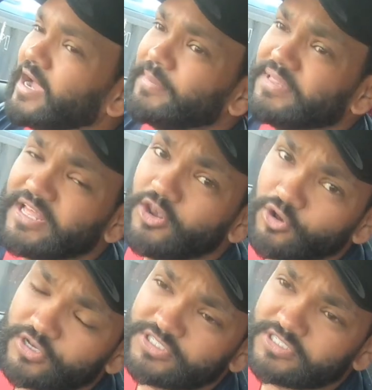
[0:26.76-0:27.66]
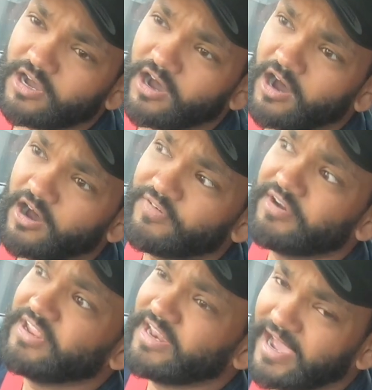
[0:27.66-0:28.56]
I mean, the looks are
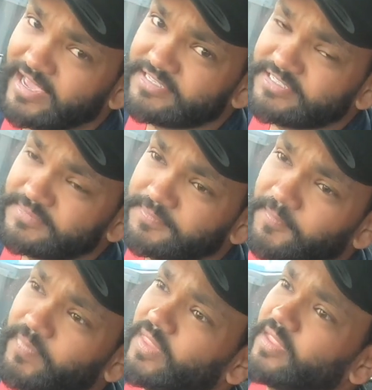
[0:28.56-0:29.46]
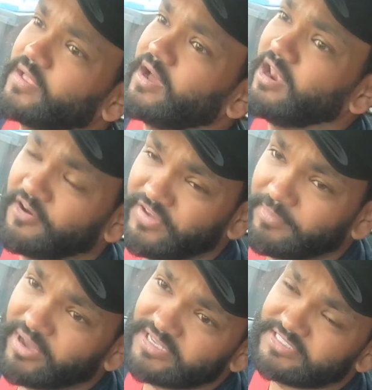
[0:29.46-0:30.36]
very nice. I love
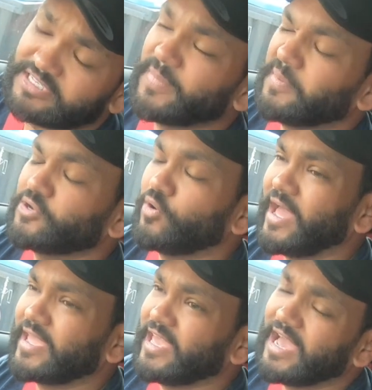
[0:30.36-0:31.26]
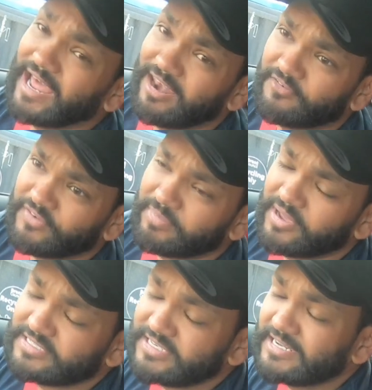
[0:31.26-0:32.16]
it. Some people don't like it. I love it
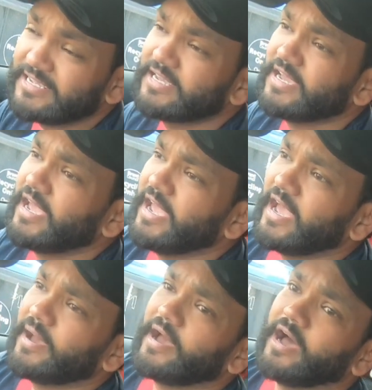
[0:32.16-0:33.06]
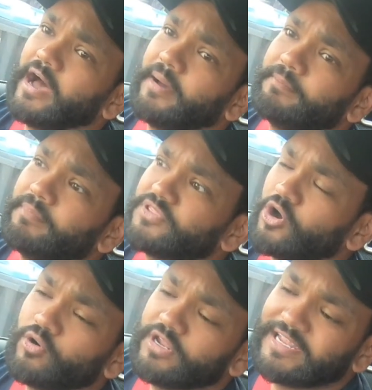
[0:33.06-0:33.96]
personally. The
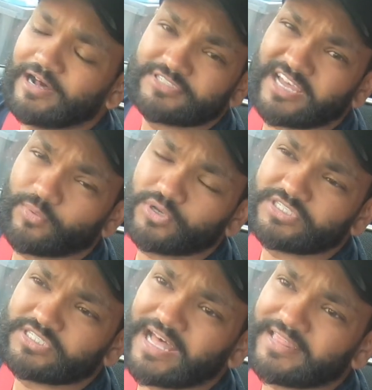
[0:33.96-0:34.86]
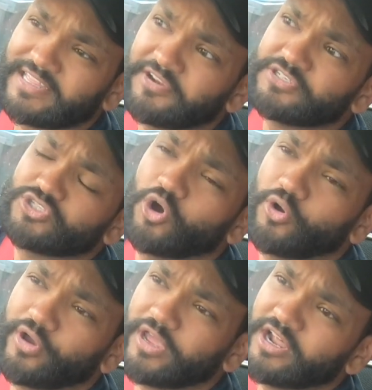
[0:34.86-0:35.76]
only downside was that there is not
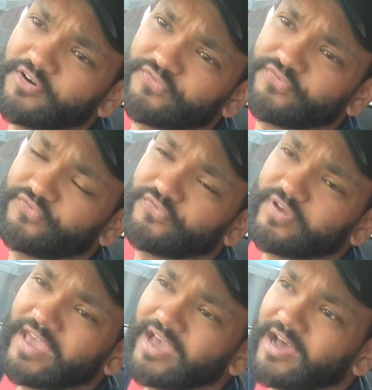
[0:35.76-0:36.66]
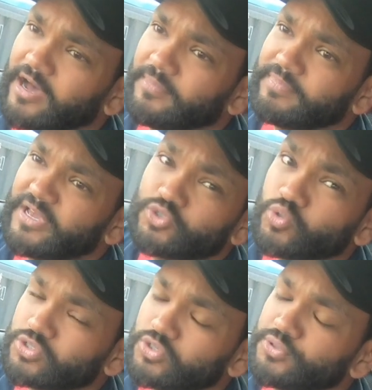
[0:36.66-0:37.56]
enough
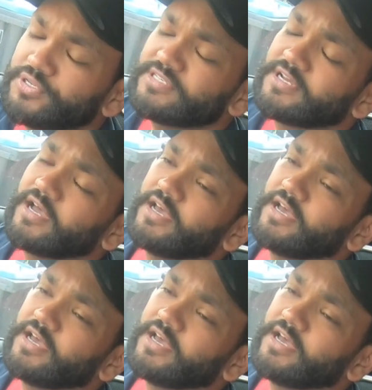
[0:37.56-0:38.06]
exhaust noise.